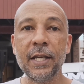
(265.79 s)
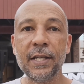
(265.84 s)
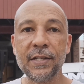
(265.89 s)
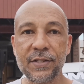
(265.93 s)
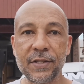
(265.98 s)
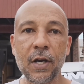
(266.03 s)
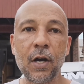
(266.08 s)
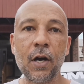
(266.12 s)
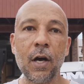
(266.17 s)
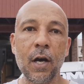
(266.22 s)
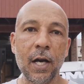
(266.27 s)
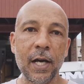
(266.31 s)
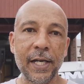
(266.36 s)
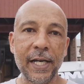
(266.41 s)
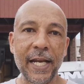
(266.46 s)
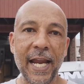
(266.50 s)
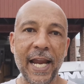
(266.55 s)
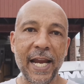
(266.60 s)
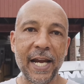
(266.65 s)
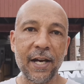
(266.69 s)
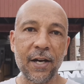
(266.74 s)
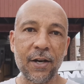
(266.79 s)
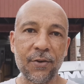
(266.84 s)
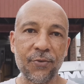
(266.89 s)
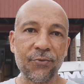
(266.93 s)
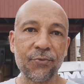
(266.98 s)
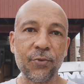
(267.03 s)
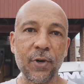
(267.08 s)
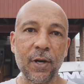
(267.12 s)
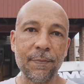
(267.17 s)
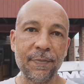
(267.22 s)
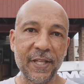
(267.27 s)
is the hot air
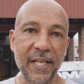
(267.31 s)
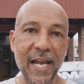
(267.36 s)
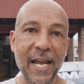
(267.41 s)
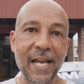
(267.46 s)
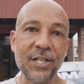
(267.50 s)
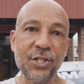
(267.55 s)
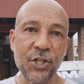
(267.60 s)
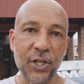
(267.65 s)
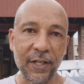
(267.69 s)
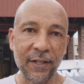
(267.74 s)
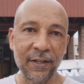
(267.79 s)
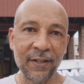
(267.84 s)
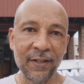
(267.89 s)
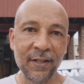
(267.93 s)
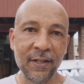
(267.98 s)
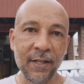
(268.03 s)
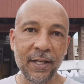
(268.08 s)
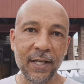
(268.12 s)
from the engine,